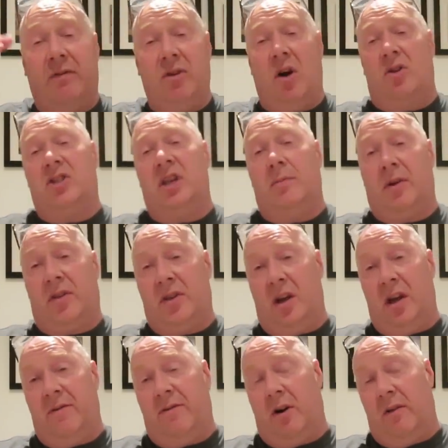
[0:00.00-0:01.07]
you've not seen my
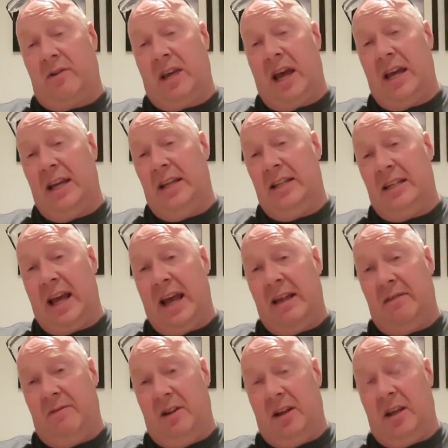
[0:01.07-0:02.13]
35k in
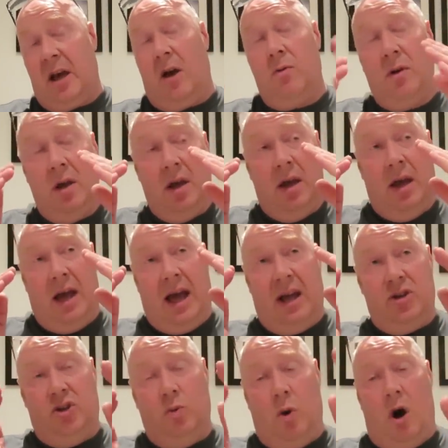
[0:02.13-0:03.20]
debt video
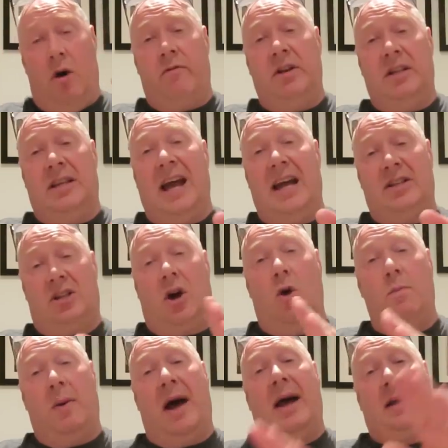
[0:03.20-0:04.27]
and you are in debt,
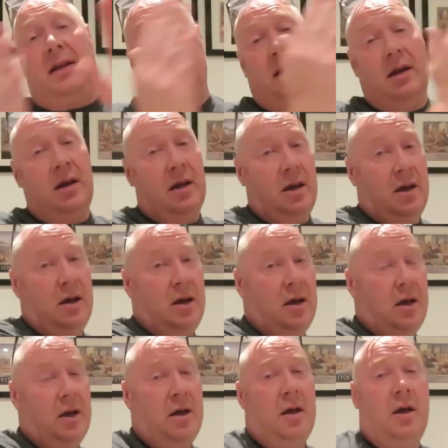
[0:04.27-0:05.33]
go back,
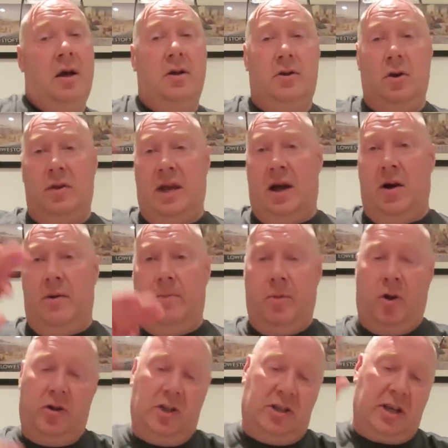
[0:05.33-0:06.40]
do that
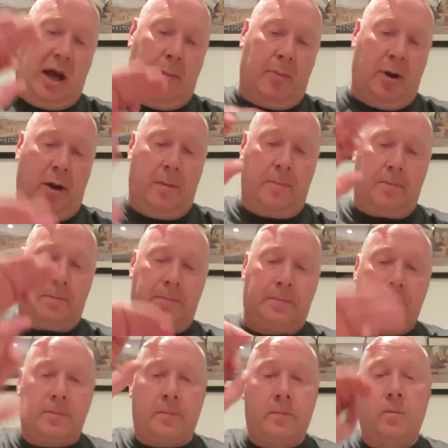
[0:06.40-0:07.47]
on your tablet
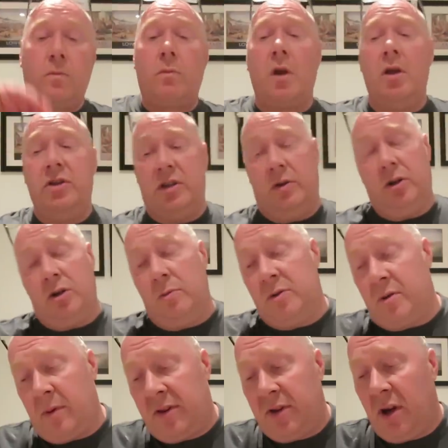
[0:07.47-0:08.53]
until you come
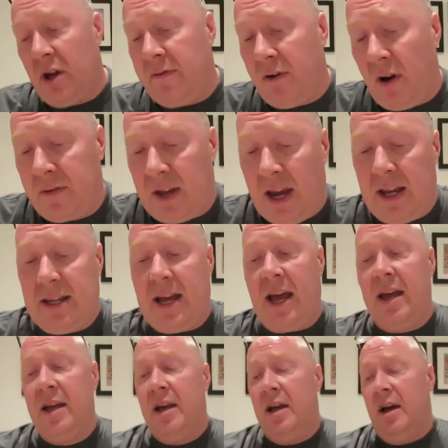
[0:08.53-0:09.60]
to my 35k in
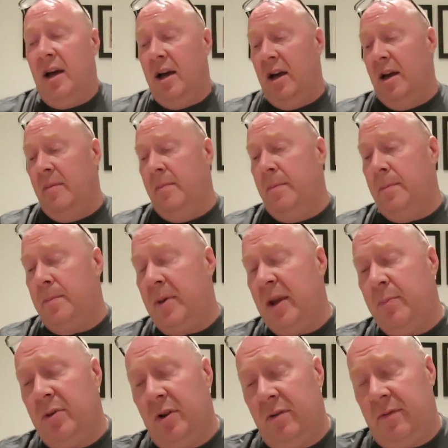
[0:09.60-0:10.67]
debt.
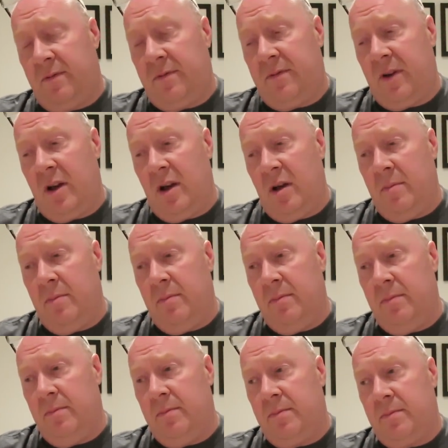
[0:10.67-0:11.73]
People have
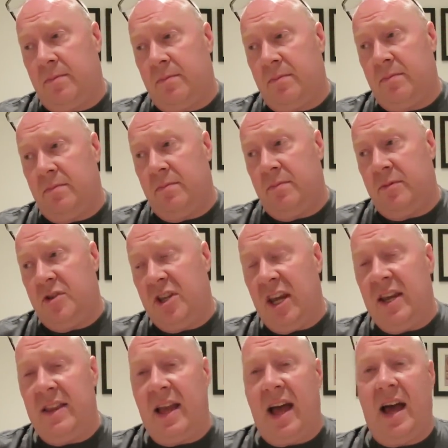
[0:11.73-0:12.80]

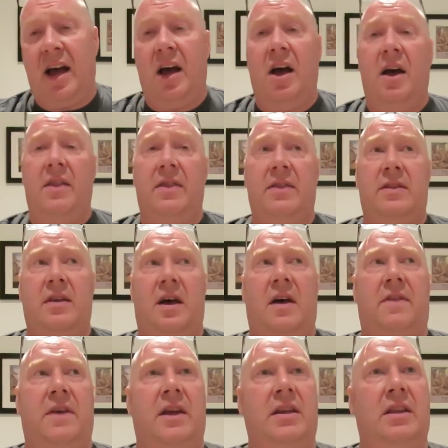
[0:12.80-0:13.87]
seen that and I
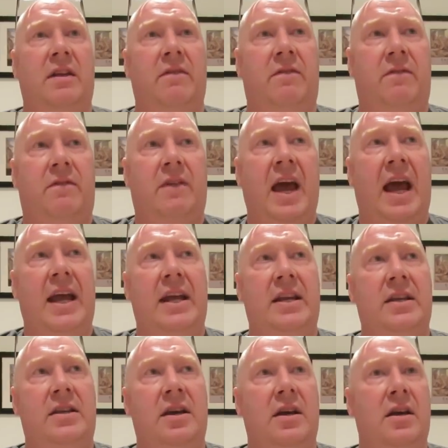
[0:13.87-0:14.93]
think they've
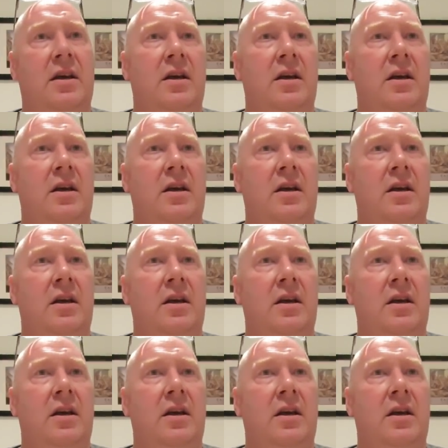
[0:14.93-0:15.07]
gained...